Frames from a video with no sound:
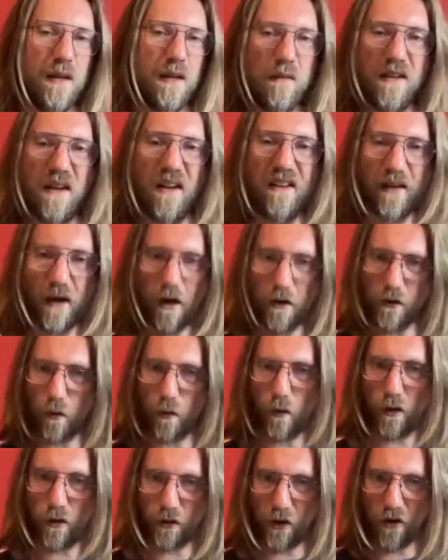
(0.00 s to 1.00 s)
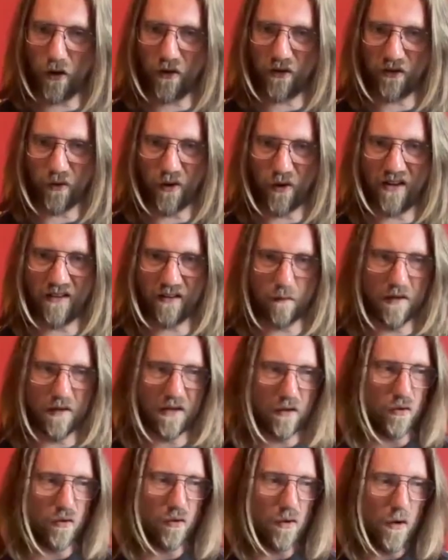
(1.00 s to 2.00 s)
I mean, that's how the world goes, right? I
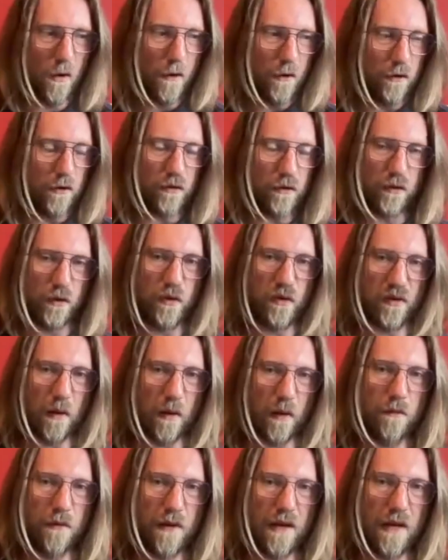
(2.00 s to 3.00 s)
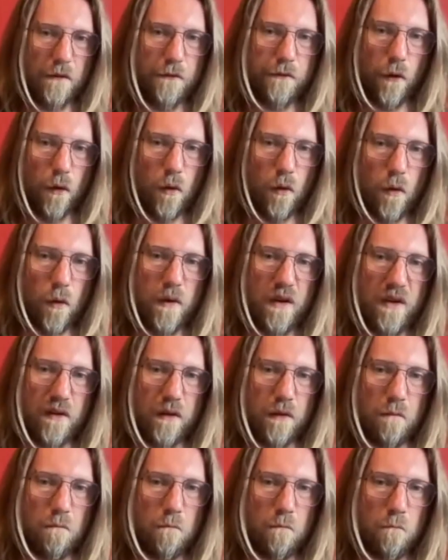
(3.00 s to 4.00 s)
mean, you do something for a
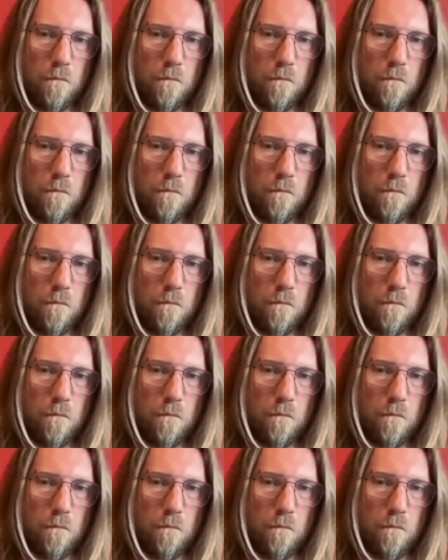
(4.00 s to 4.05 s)
reason,